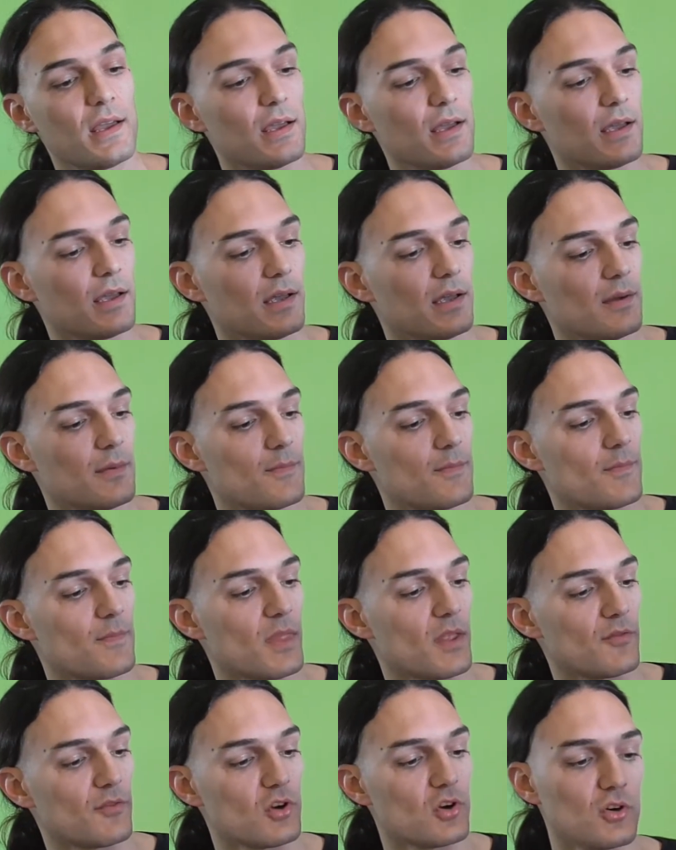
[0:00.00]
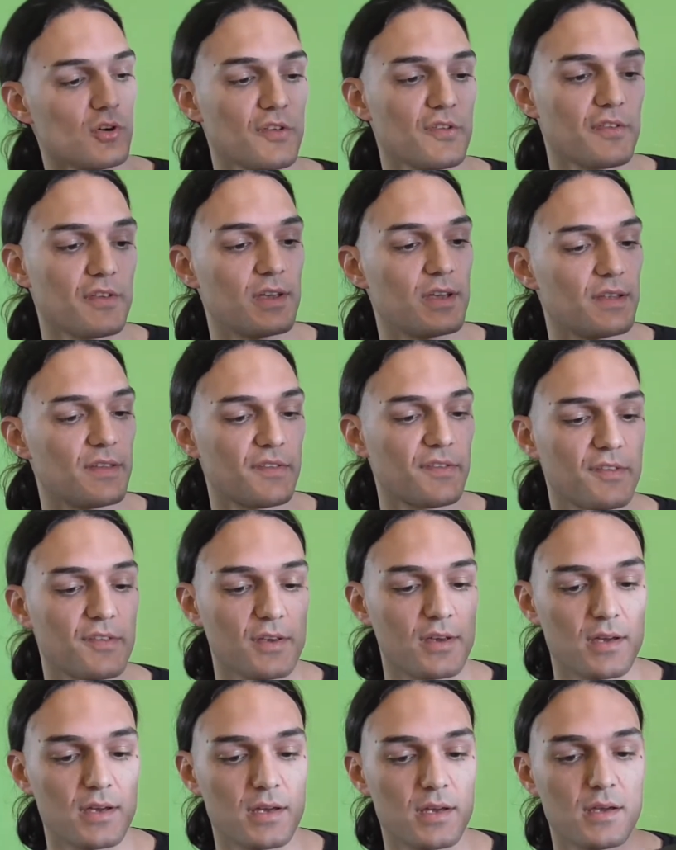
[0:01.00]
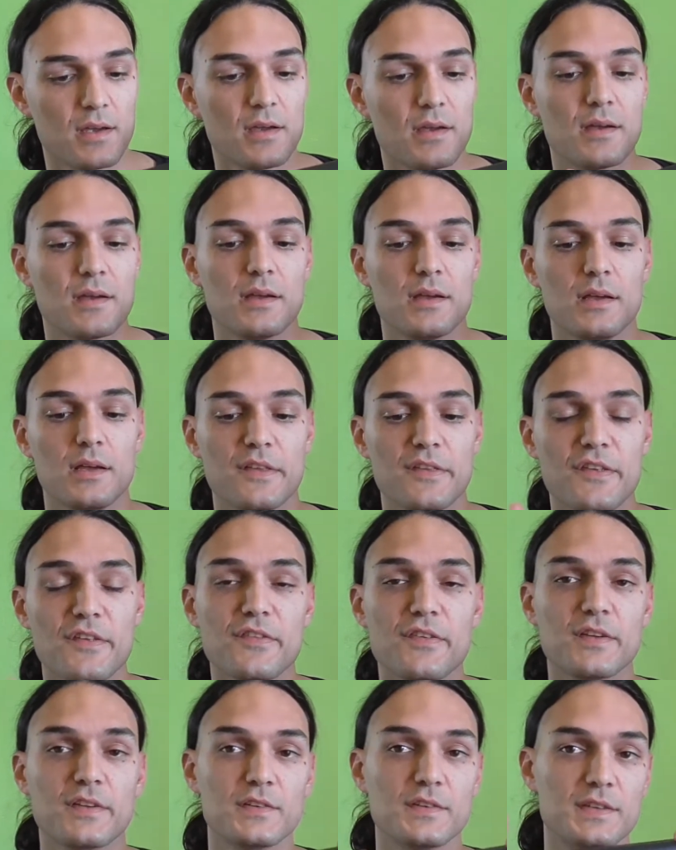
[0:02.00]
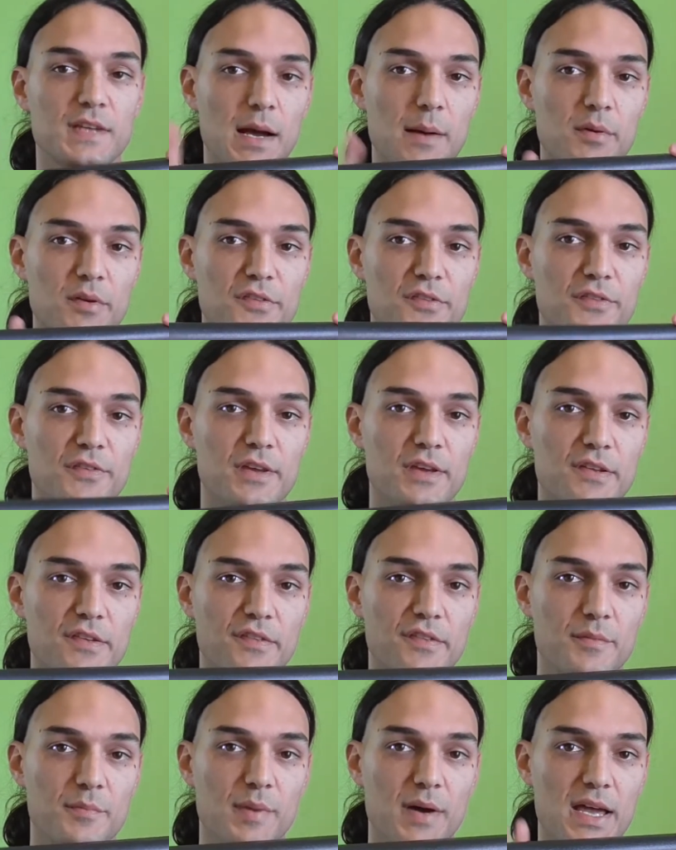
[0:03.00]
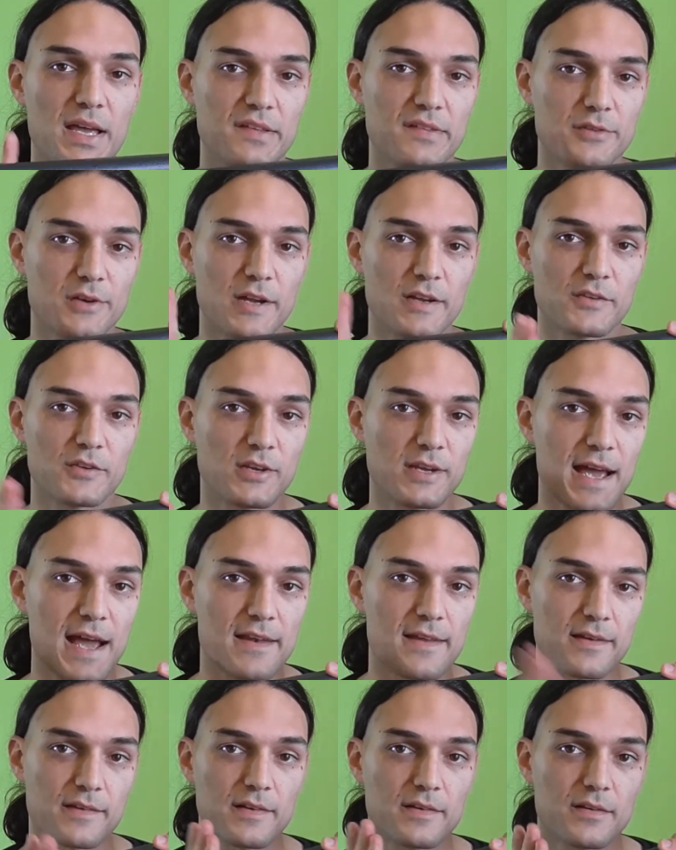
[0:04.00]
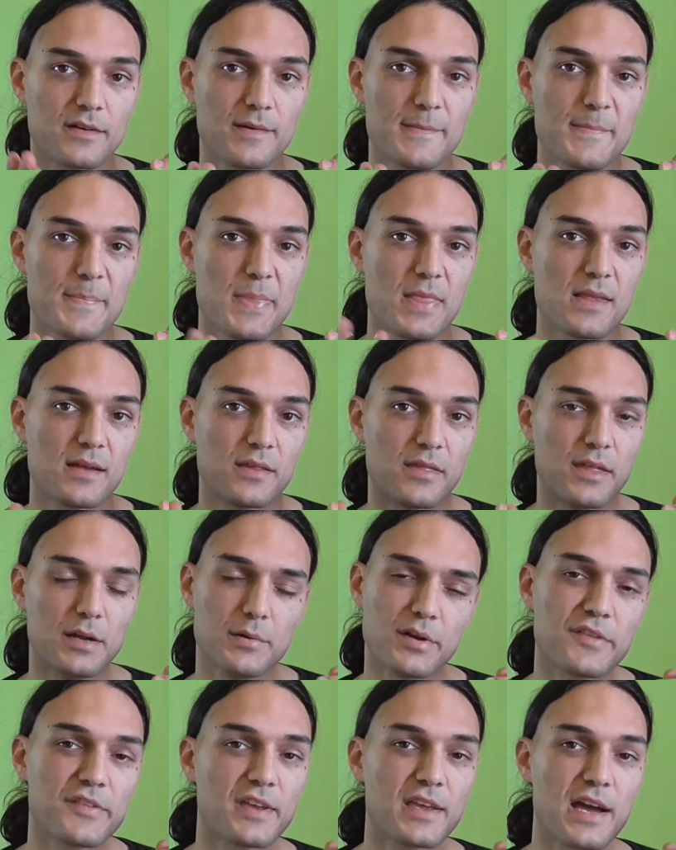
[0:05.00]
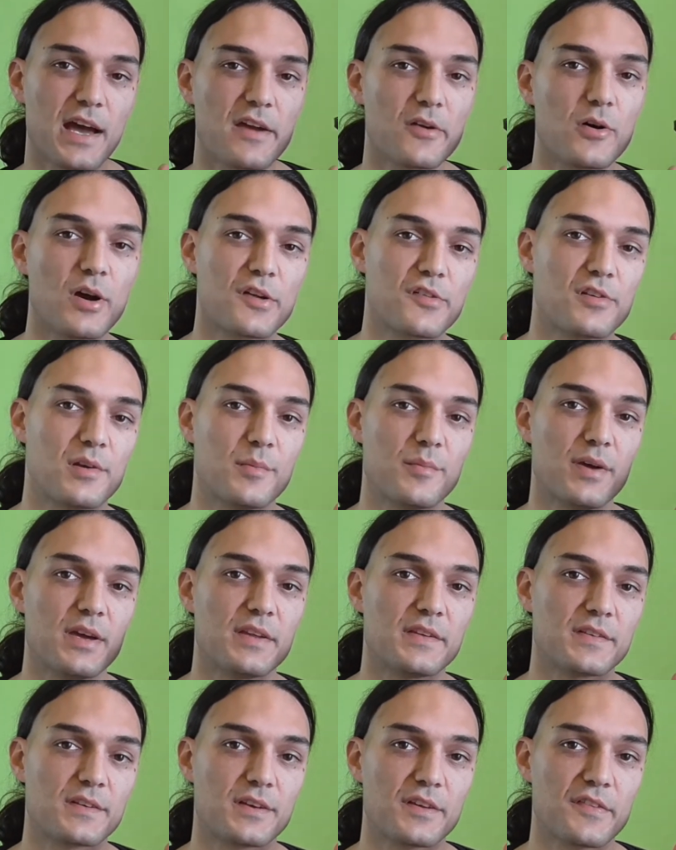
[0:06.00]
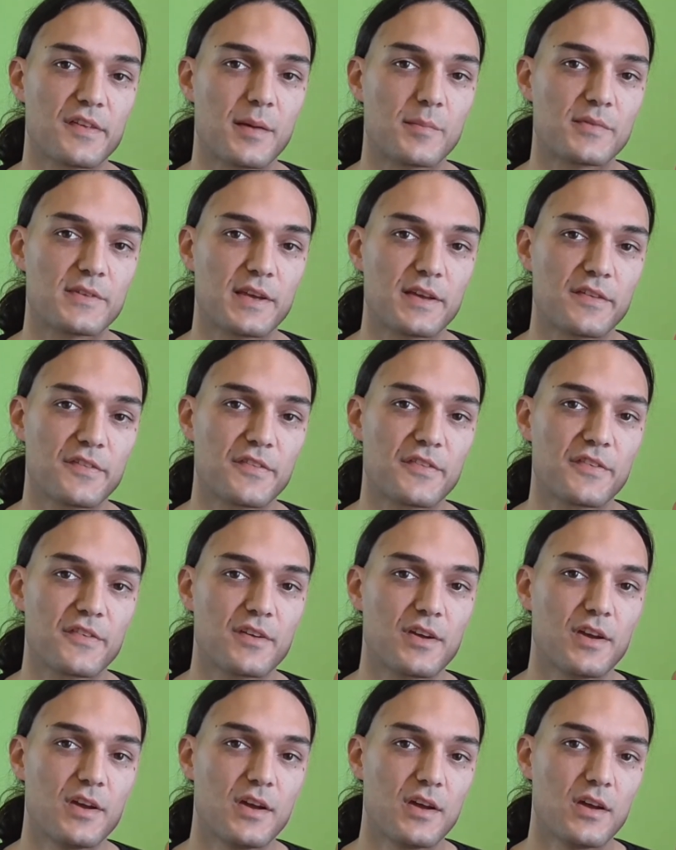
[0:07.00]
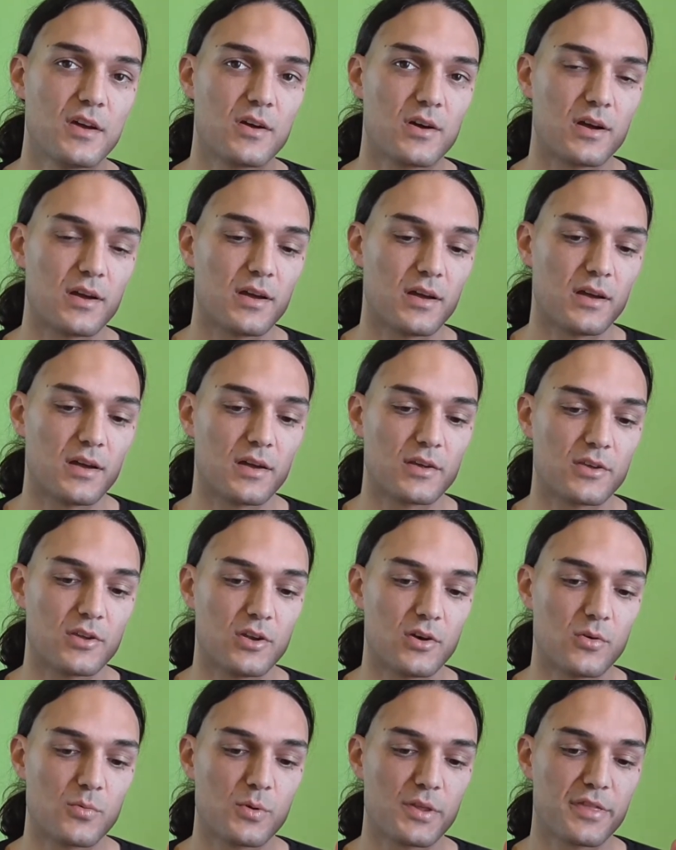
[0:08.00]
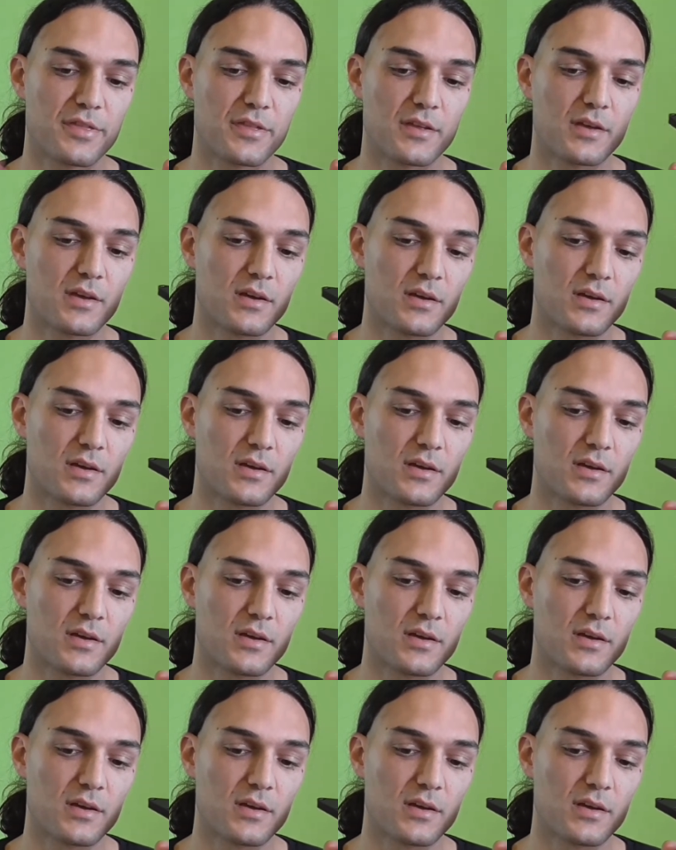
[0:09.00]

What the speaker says: of course, it's easier to damage this by trying to cut it. There is a guy who actually made some tests, you know, with